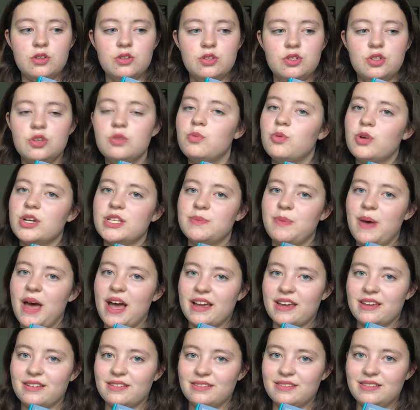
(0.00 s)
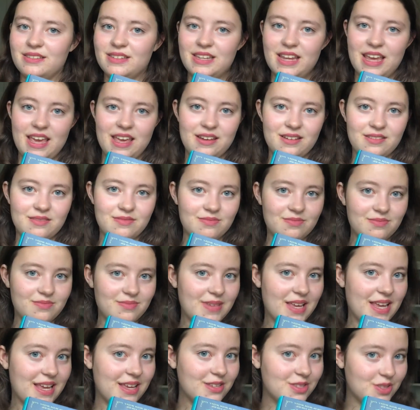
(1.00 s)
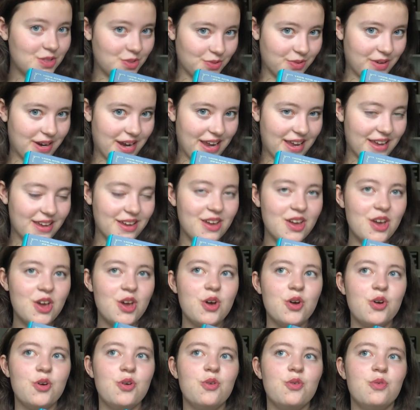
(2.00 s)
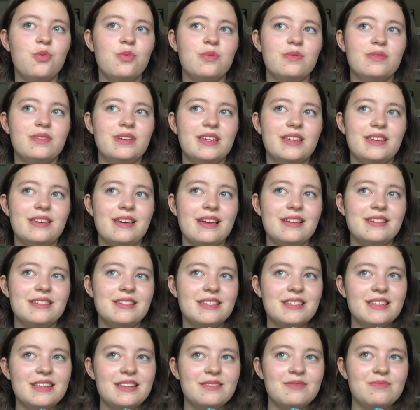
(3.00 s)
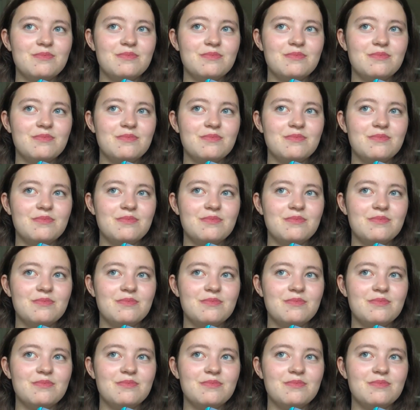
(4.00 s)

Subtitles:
2 boys back in history who get to,